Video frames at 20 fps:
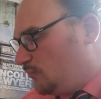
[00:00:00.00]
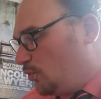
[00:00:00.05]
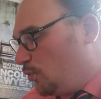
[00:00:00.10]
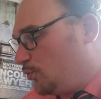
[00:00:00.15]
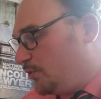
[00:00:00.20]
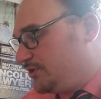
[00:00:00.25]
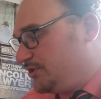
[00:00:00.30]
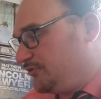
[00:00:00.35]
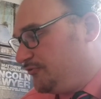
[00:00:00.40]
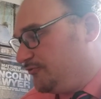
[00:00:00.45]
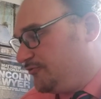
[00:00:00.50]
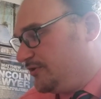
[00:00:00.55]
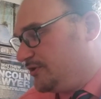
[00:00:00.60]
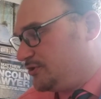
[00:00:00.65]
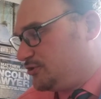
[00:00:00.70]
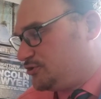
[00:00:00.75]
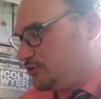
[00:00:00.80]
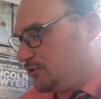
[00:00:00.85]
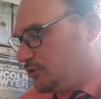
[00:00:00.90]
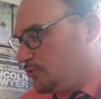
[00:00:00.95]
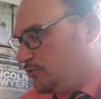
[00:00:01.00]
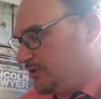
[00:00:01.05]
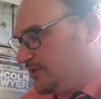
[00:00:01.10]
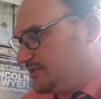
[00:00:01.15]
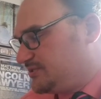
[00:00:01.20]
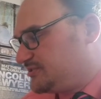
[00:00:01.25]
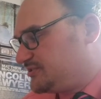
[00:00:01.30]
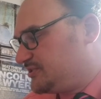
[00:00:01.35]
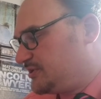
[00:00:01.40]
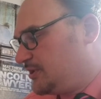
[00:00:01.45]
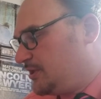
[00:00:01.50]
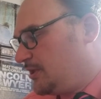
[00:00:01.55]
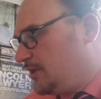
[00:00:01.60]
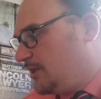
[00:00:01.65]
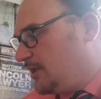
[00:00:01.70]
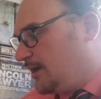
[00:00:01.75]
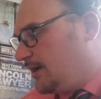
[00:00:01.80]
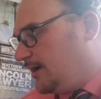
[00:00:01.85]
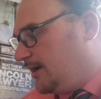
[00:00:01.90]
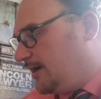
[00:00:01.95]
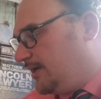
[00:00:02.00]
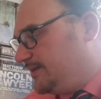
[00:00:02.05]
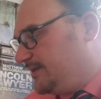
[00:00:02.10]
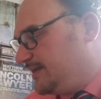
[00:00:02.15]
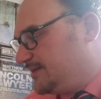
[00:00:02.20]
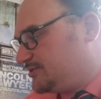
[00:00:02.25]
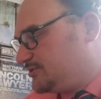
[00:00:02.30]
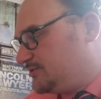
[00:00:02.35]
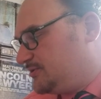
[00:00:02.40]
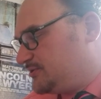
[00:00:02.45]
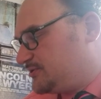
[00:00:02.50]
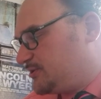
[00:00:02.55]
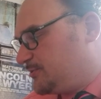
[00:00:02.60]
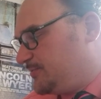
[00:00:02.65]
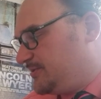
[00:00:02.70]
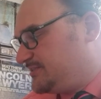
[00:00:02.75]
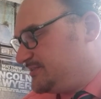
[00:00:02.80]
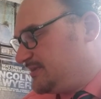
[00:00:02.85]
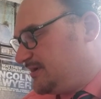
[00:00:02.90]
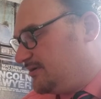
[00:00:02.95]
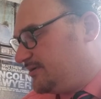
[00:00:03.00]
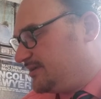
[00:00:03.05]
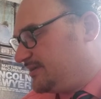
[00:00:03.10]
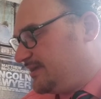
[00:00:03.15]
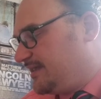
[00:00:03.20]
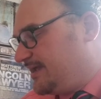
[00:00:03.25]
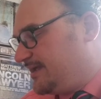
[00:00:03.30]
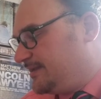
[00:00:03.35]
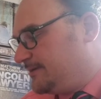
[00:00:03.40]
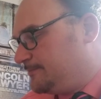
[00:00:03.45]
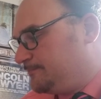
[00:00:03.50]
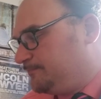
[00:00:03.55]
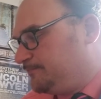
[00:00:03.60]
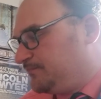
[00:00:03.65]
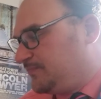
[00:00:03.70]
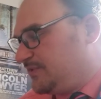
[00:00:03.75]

When you finish your quiz, uh, next unit is going to be sound and light.